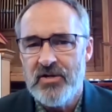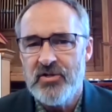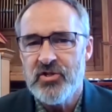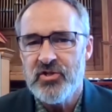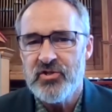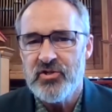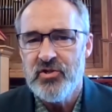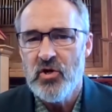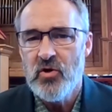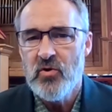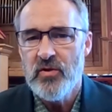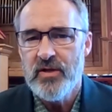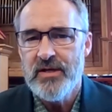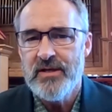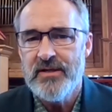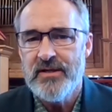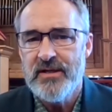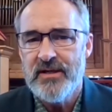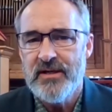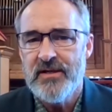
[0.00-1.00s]
just
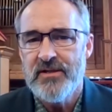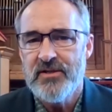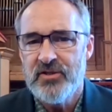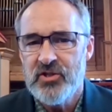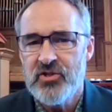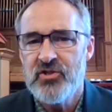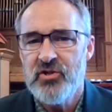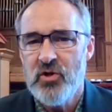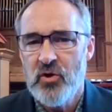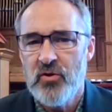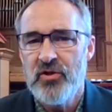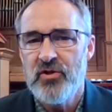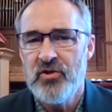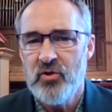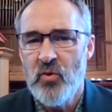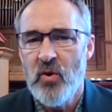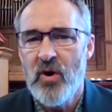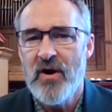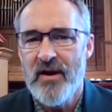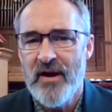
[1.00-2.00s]
know
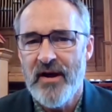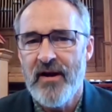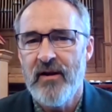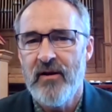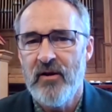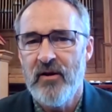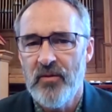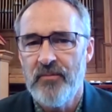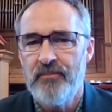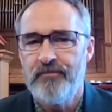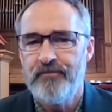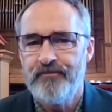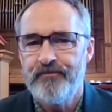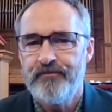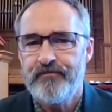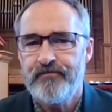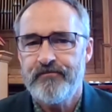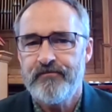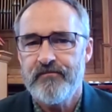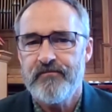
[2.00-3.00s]
that you are not alone.
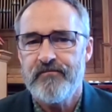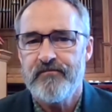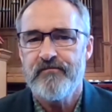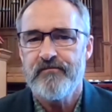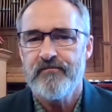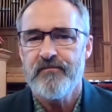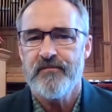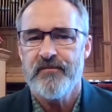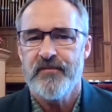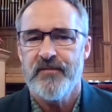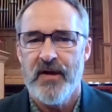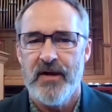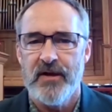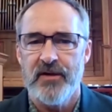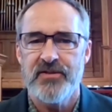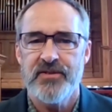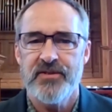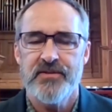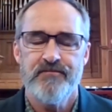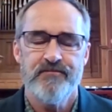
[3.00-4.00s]

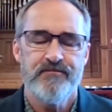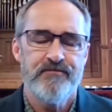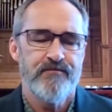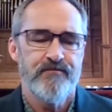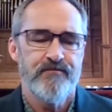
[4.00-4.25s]
Thanks.